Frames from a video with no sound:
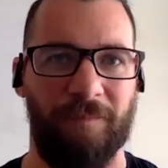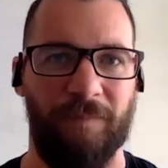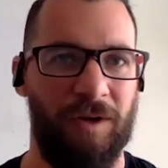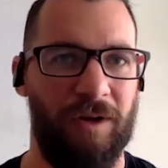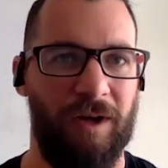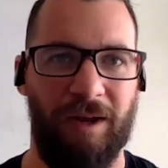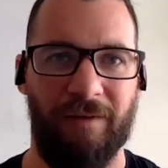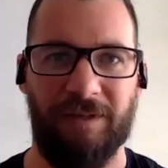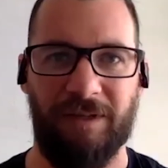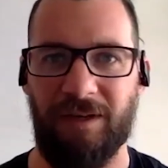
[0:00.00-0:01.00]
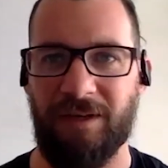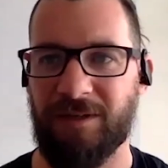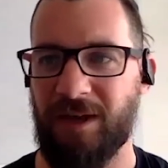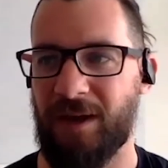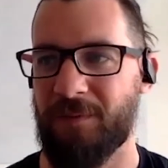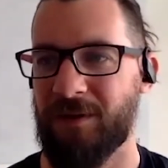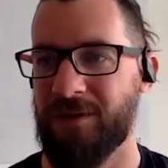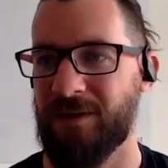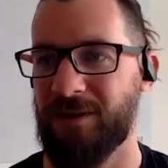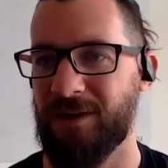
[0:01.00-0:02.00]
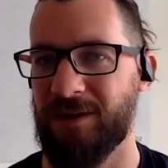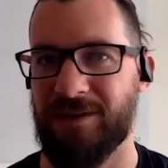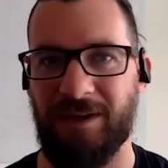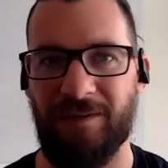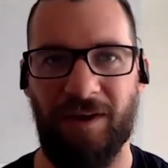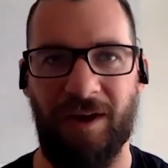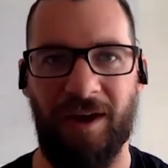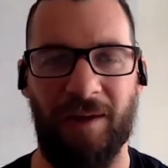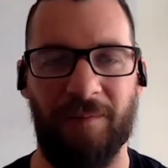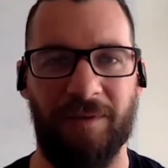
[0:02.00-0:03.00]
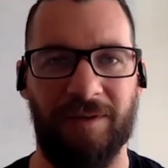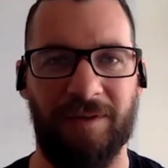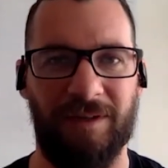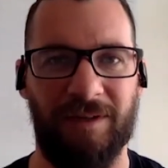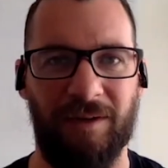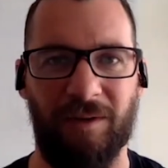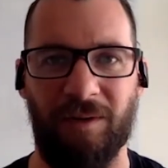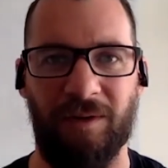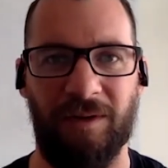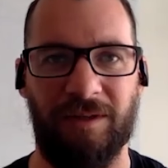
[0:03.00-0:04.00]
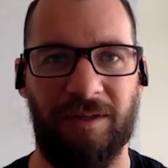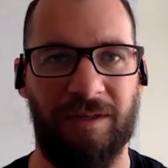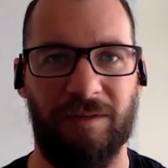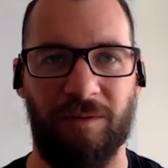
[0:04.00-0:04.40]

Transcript: you know NFTs happened, and then DeFi happens, and then all the yeah.